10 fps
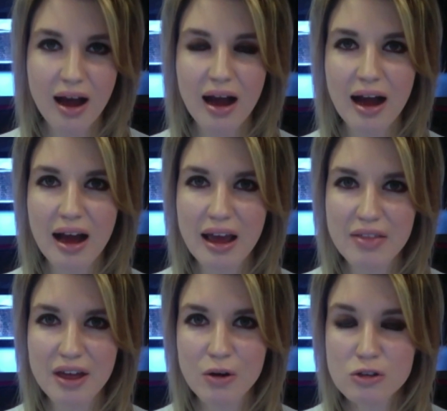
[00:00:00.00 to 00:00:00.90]

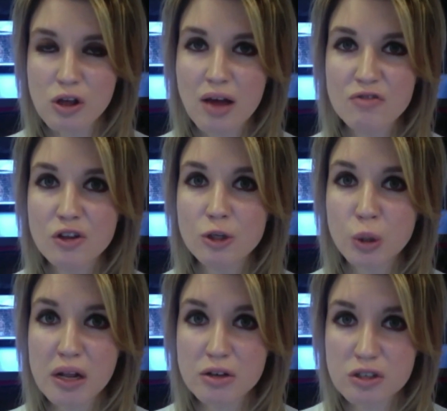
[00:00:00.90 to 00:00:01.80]
And then also, I feel the
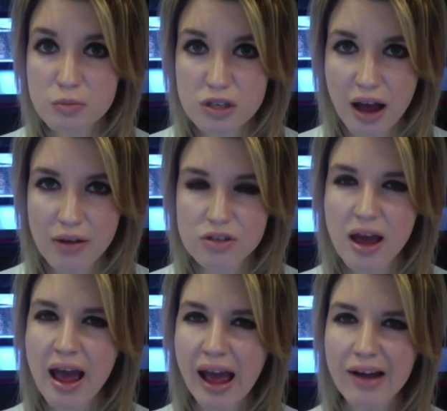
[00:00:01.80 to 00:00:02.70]
trailers themselves
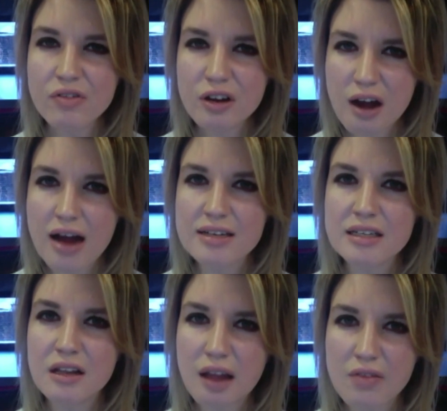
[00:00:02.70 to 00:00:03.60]
haven't gotten to
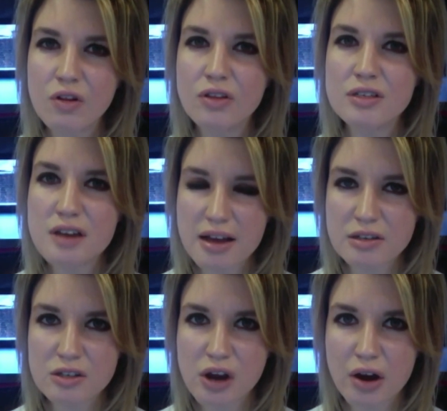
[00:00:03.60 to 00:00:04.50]
the level that's
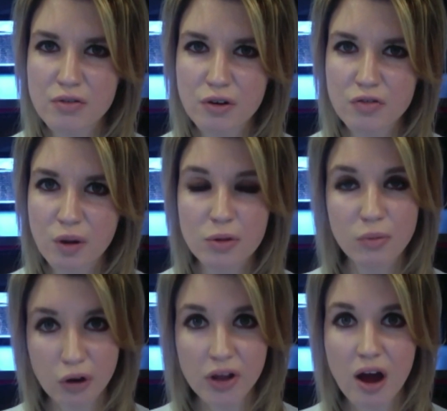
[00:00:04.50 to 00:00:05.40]
necessary for a film
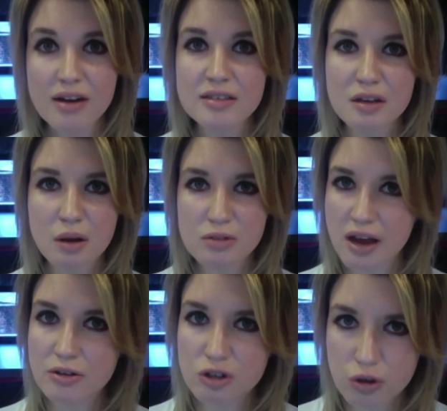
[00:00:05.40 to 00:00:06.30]
that really honestly comes
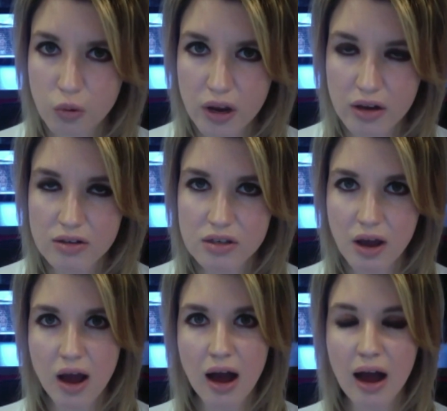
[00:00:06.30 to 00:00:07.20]
out in 2 weeks.
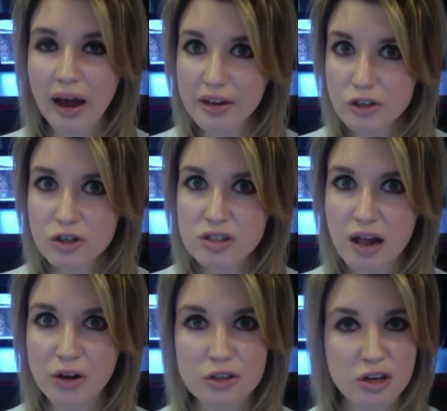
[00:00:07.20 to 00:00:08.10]

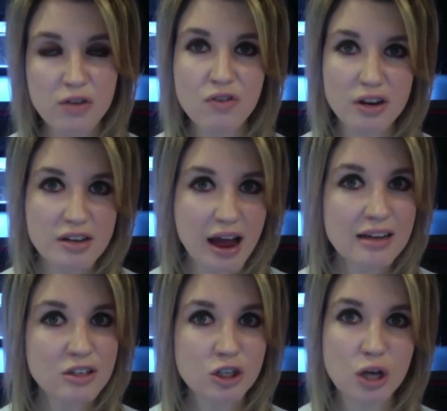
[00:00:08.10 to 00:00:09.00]
Interstellar has done a
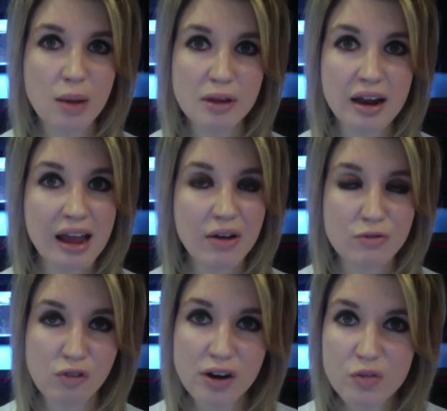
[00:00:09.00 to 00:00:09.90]
fantastic job getting out in
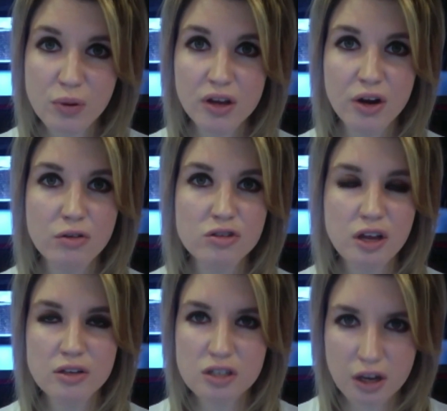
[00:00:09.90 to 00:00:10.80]
front of Big Hero
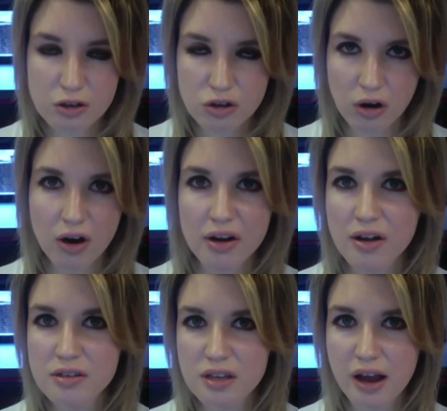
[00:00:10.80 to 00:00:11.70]
6. Tickets are already
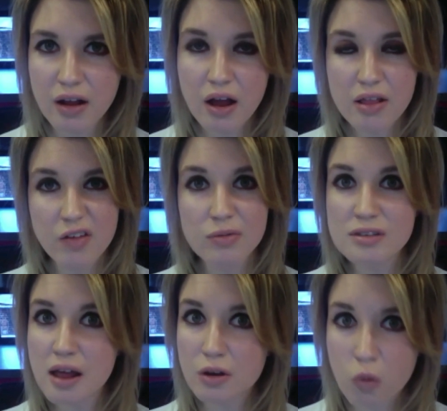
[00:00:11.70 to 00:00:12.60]
on sale. They've been
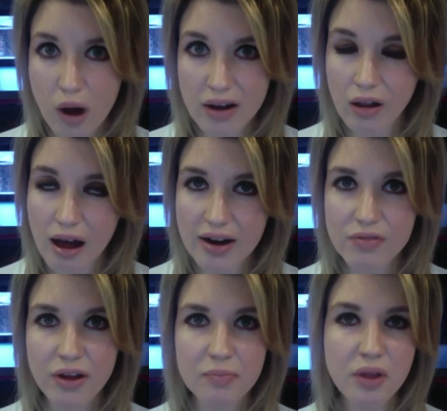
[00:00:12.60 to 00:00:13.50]
selling quite a lot
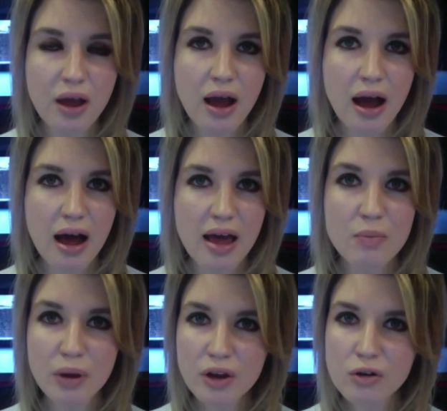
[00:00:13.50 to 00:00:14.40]
of them.
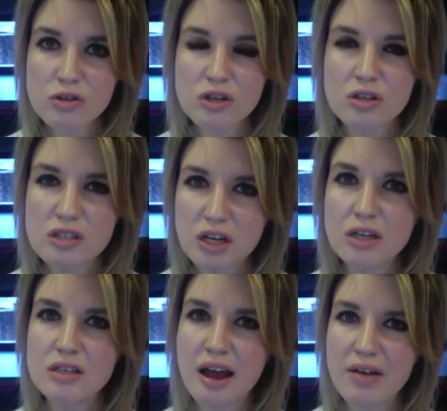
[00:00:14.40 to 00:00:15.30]
And Big Hero 6 still
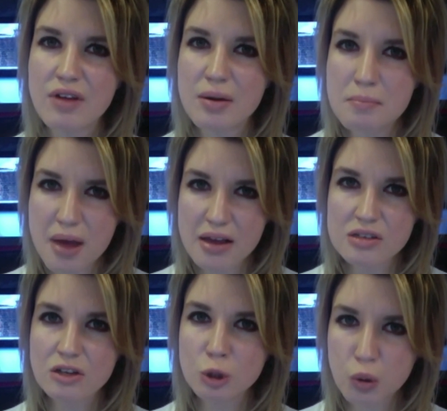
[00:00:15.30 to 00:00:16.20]
doesn't have that
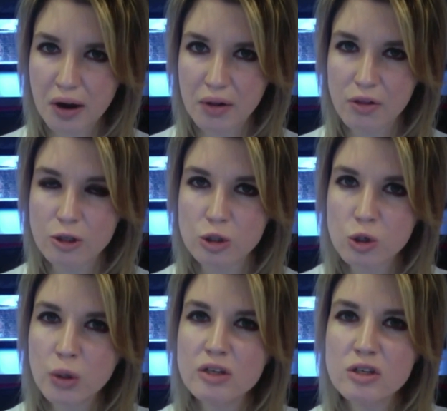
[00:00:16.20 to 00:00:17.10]
amazing trailer that
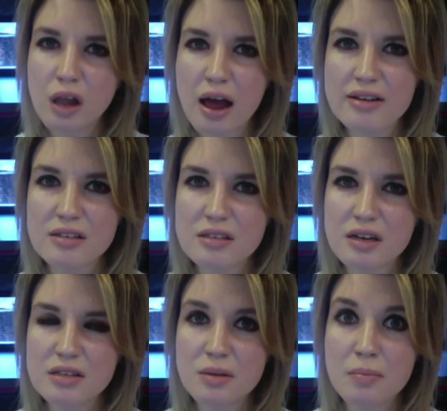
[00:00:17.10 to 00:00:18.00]
just crystallizes
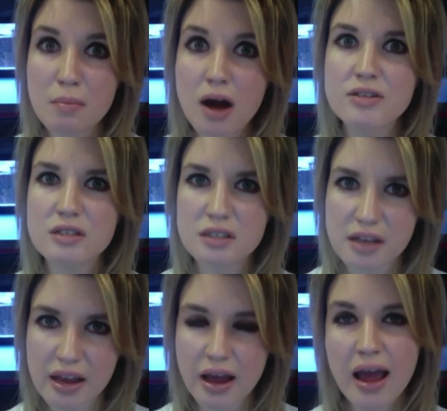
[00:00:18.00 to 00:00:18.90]
that it's a
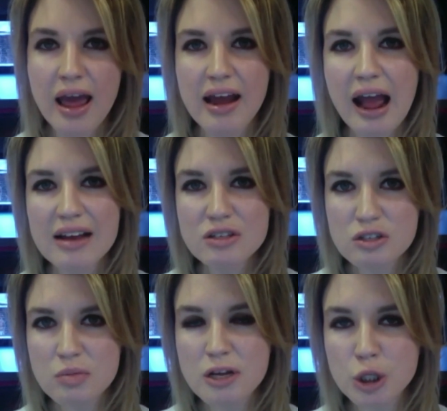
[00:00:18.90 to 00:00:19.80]
must-see. It
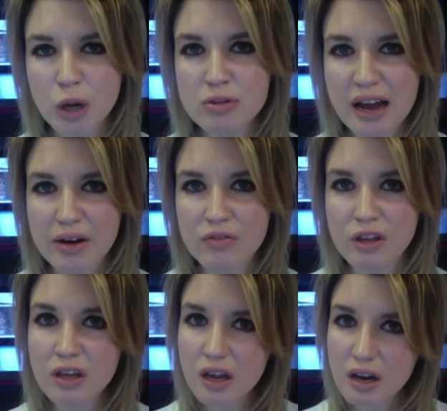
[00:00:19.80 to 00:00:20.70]
hasn't, to me, jumped out of
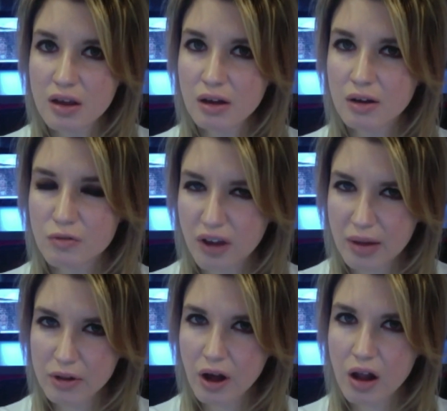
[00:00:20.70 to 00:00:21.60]
the kiddie
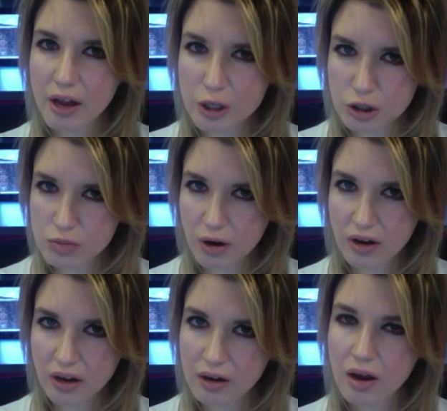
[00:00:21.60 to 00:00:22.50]
family all-ages
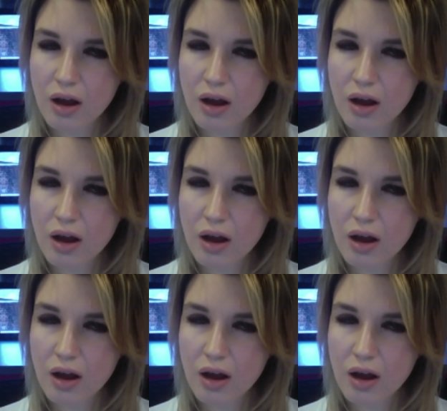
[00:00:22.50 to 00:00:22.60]
market